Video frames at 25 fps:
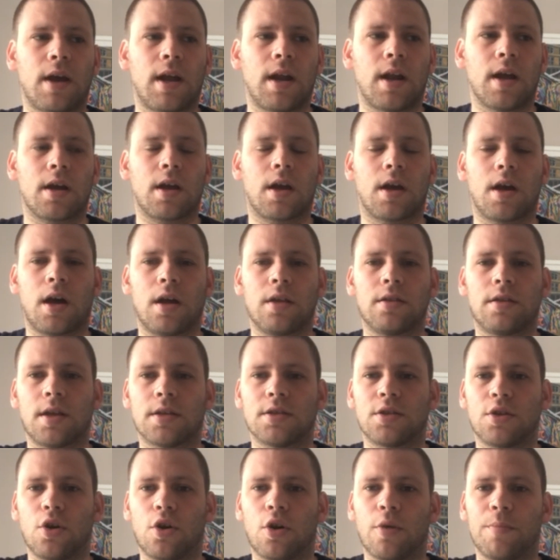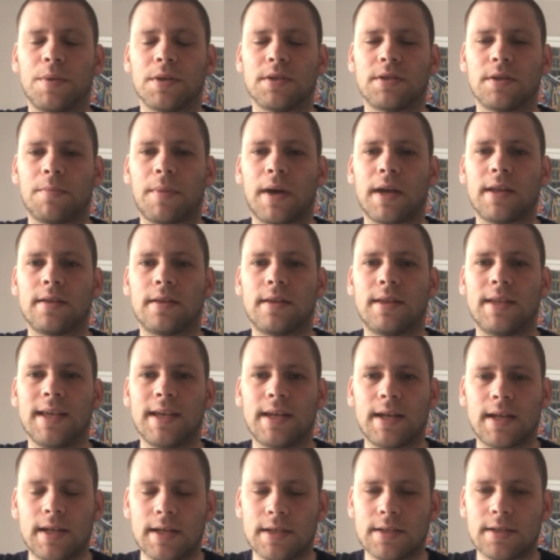and a cut does the opposite by
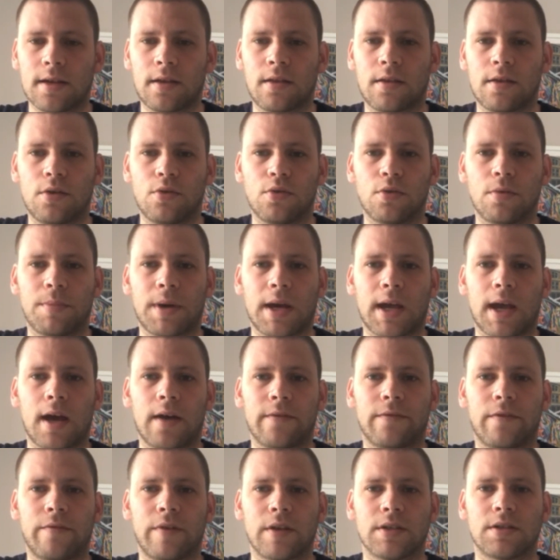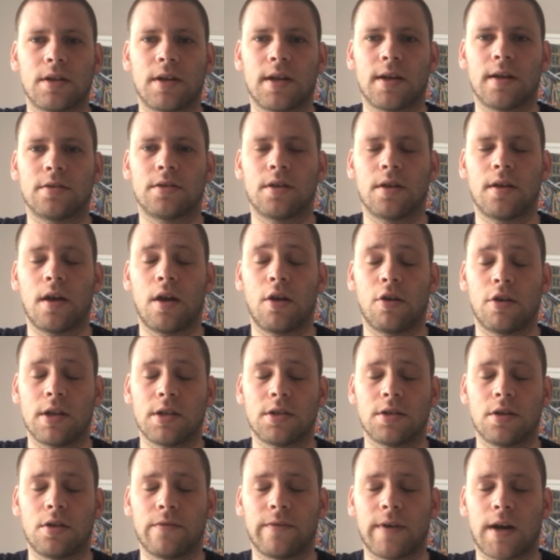decreasing the note by half of its
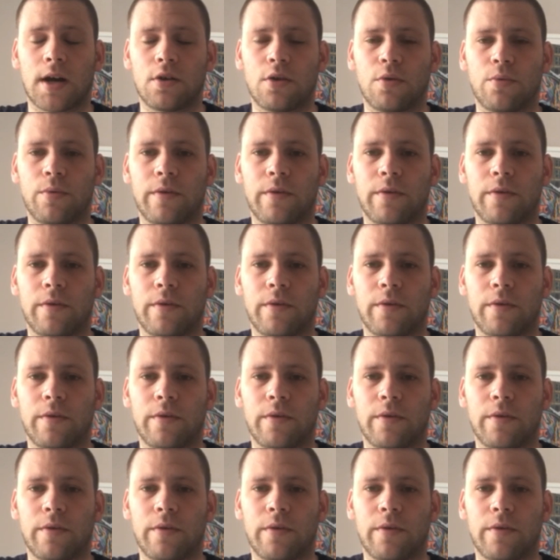original value.